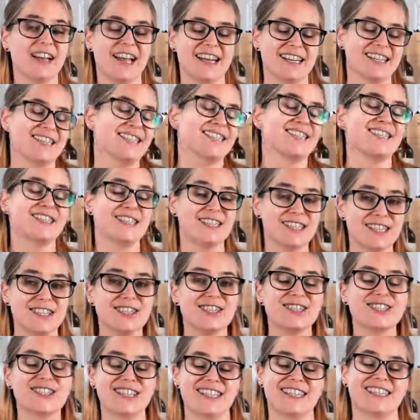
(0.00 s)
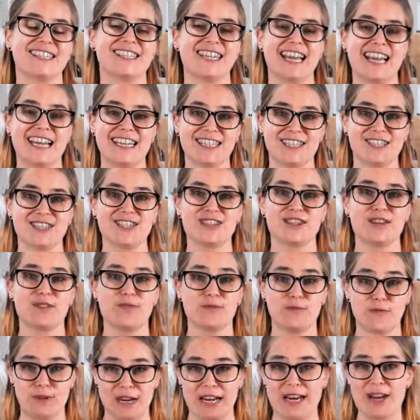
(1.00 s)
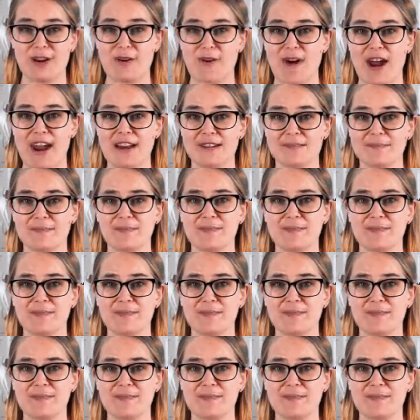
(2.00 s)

and it's still going to taste really great.